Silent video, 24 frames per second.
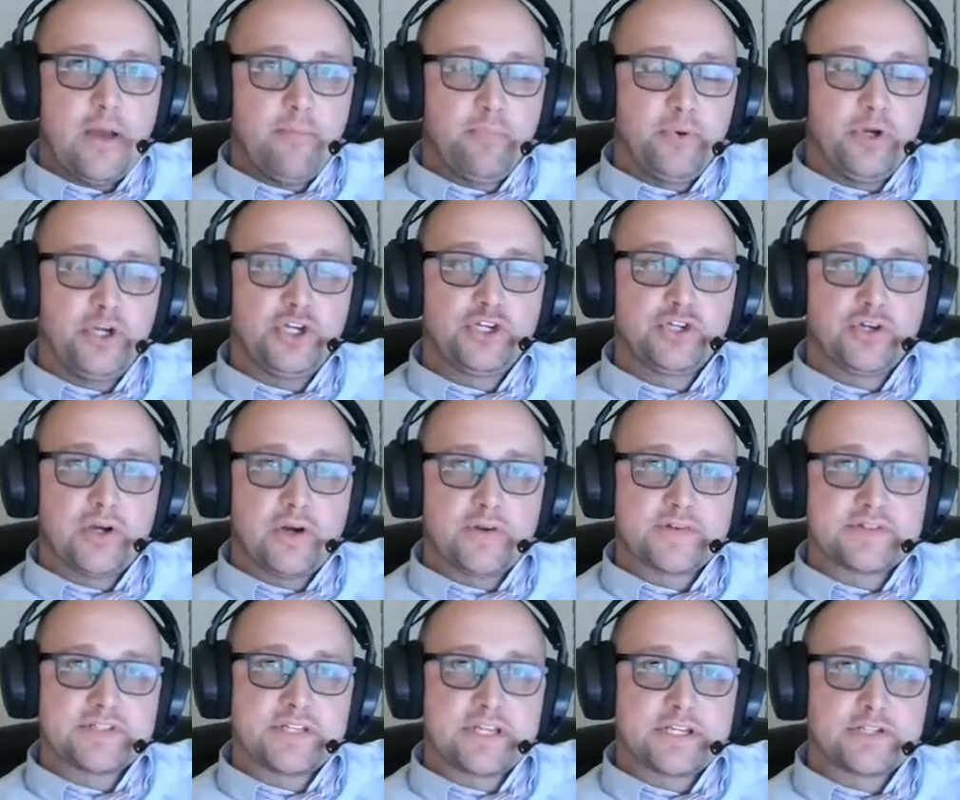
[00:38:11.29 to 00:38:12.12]
pretty sure
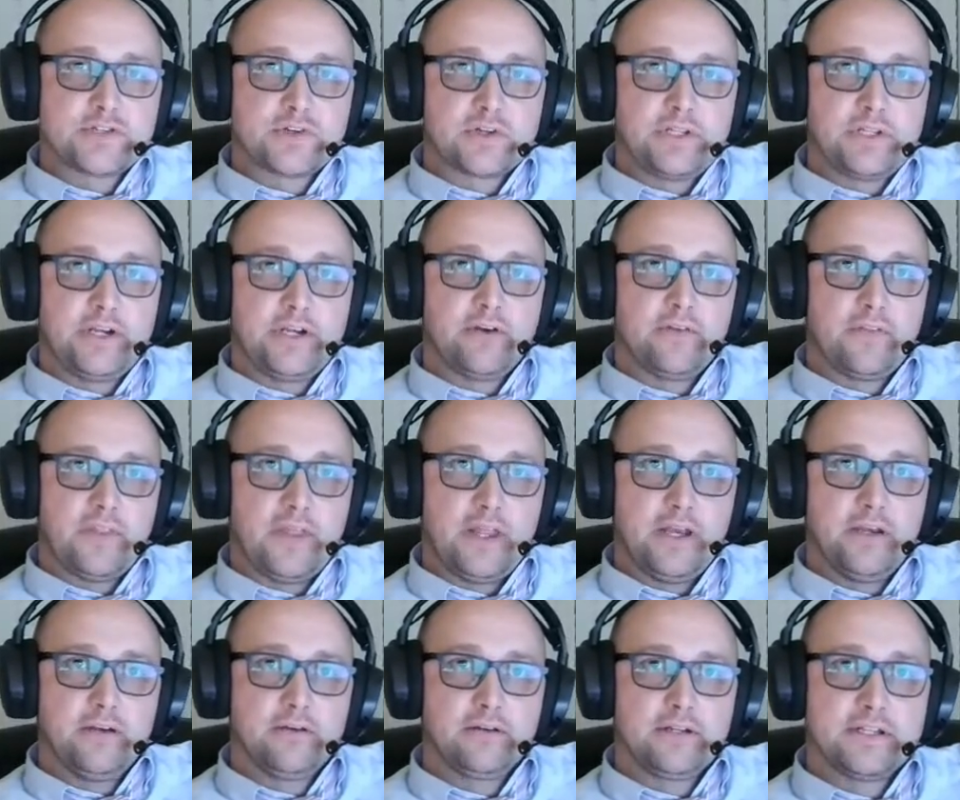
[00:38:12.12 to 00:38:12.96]
I was district leader
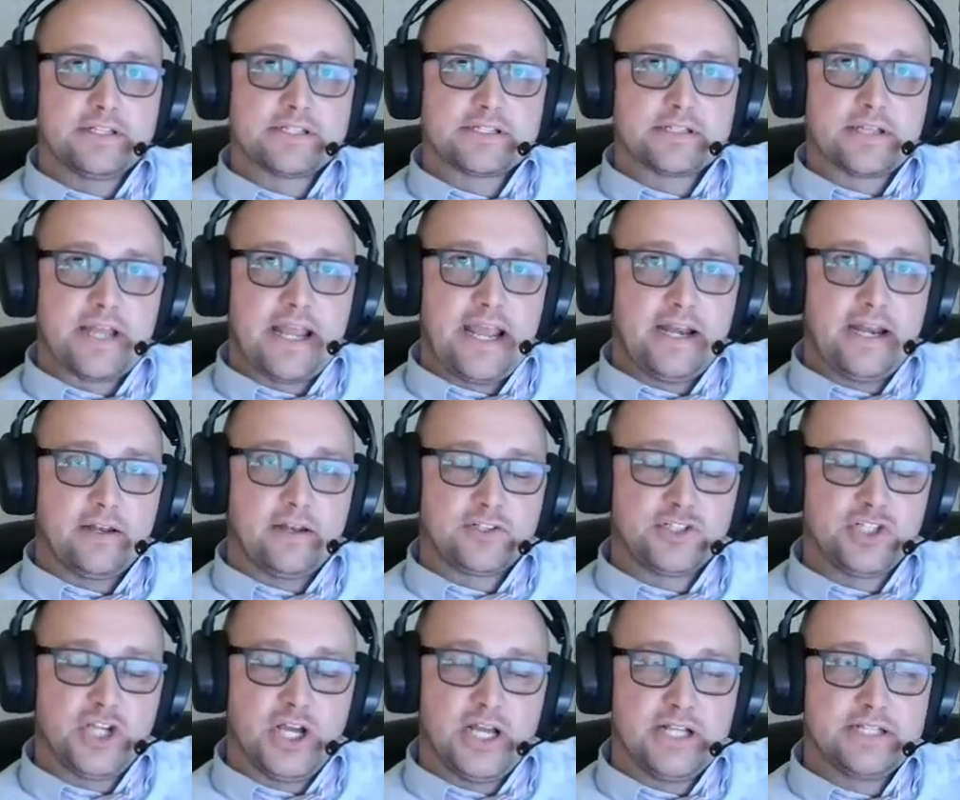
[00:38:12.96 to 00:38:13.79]
then, because I had
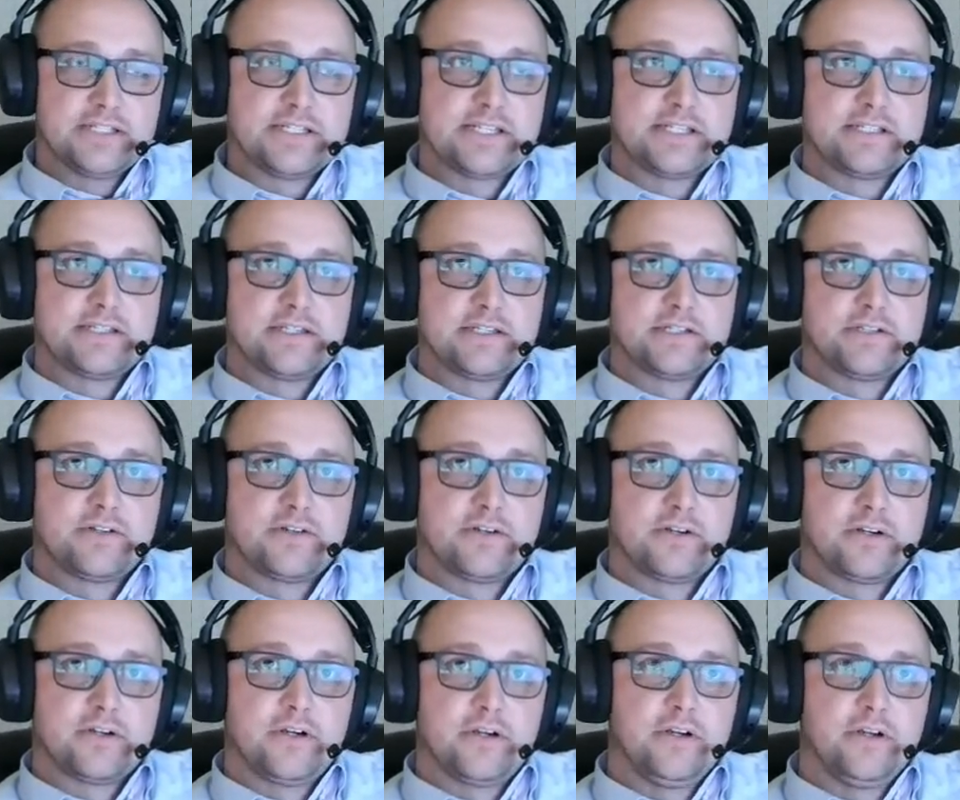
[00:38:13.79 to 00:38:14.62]
tons of
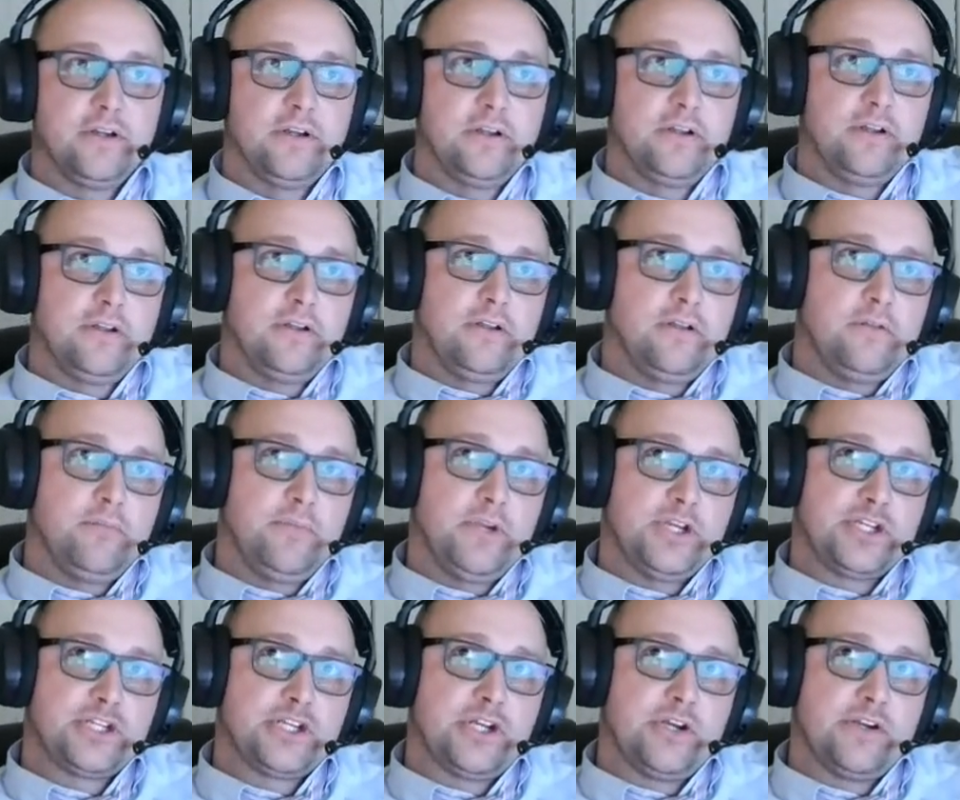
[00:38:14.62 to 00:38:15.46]
sister
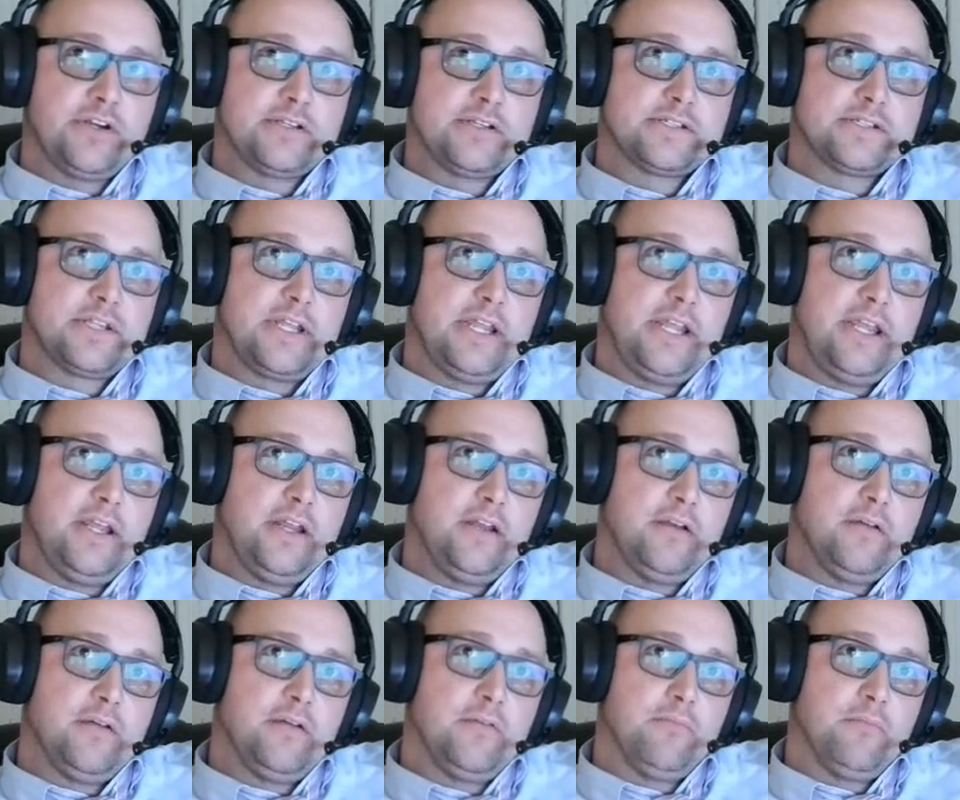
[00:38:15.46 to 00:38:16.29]
missionaries
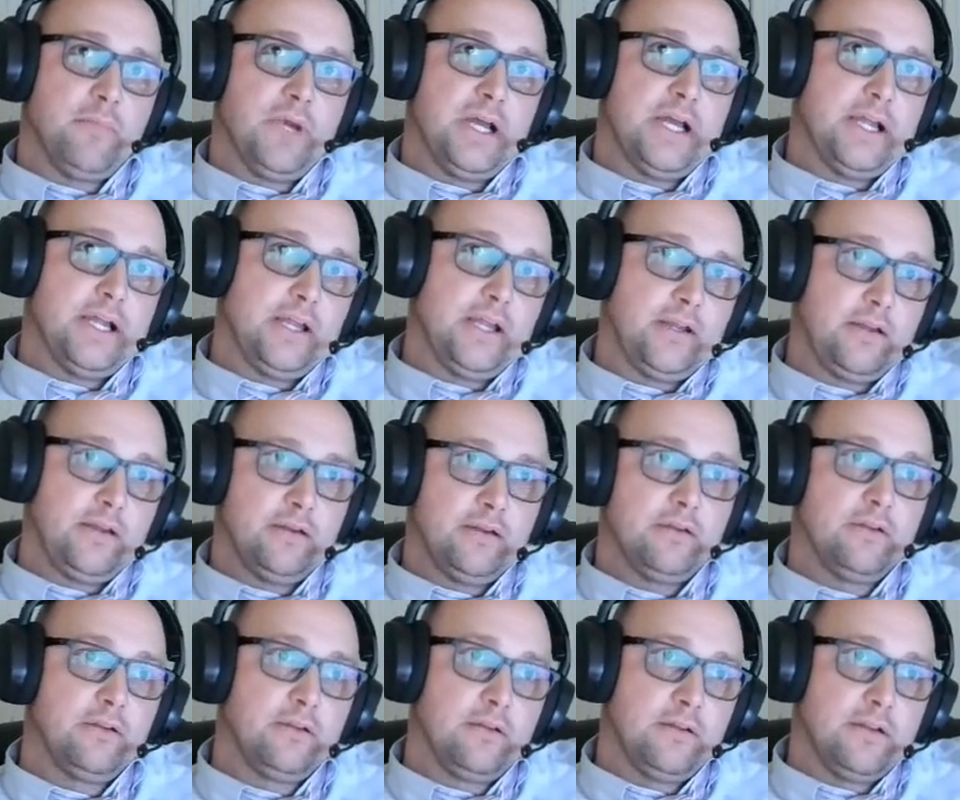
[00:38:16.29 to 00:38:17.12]
in my
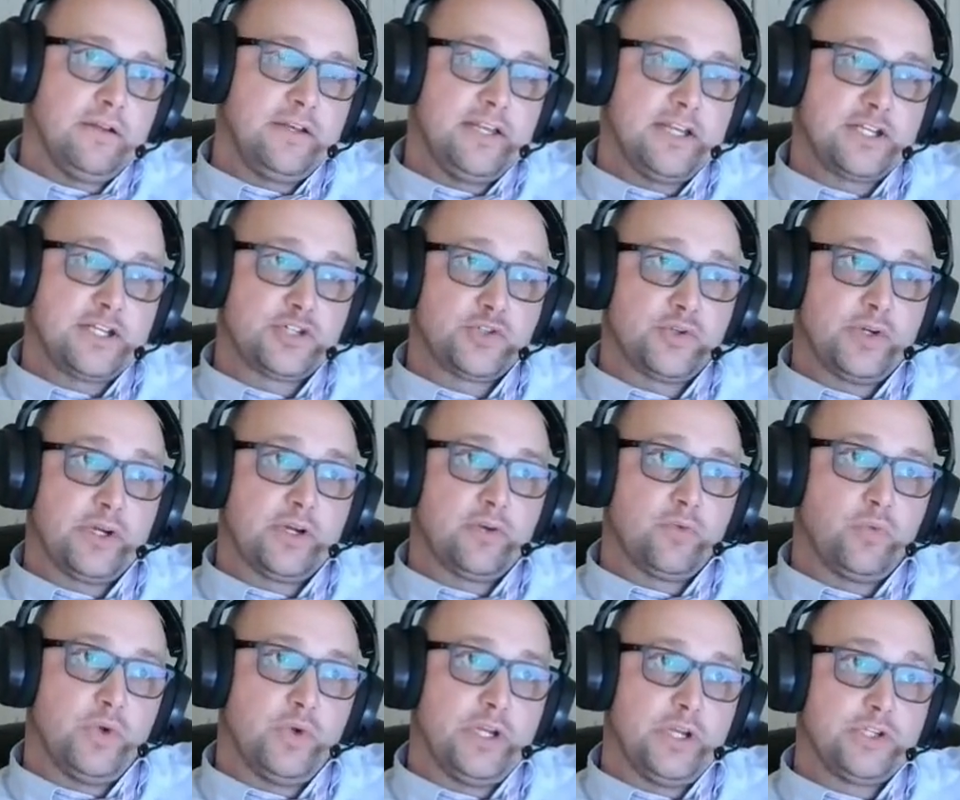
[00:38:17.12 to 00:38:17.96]
district,
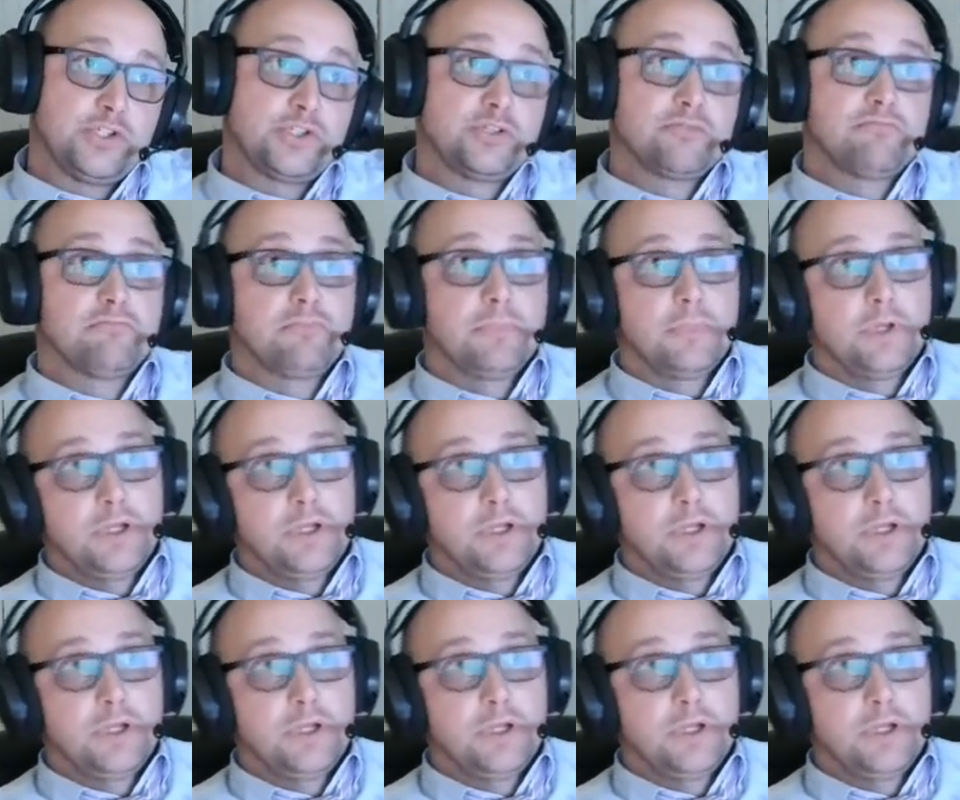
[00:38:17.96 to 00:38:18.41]
which